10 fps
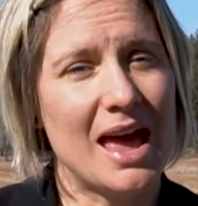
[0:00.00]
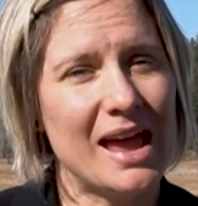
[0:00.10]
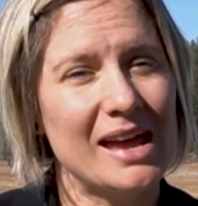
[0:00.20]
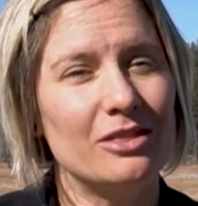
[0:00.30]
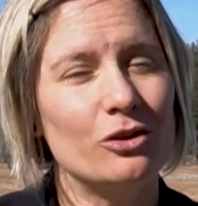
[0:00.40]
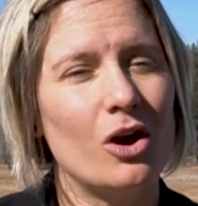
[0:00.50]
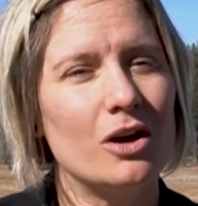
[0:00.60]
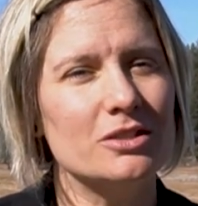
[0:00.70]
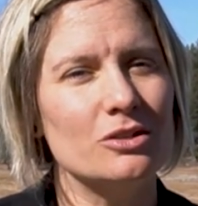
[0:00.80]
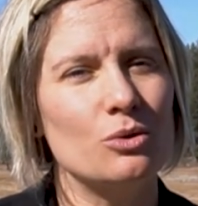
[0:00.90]
And they're
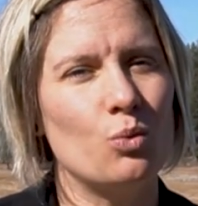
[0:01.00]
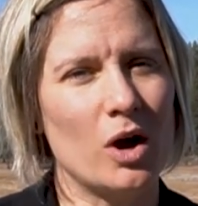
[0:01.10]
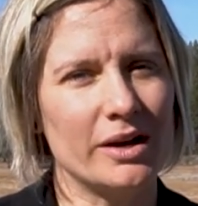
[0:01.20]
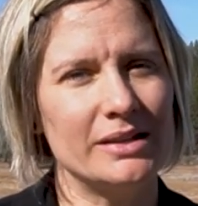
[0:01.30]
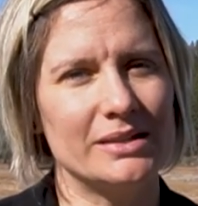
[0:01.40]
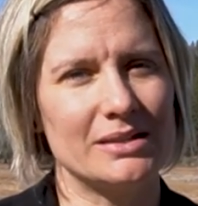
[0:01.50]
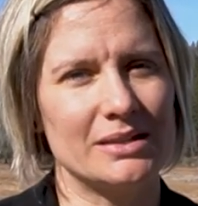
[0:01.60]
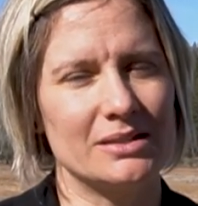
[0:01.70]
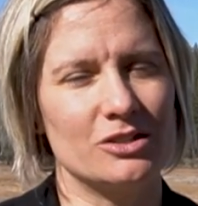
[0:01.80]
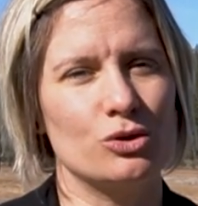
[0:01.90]
also walking
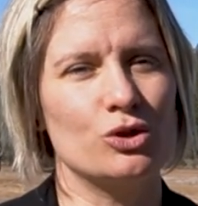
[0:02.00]
distance to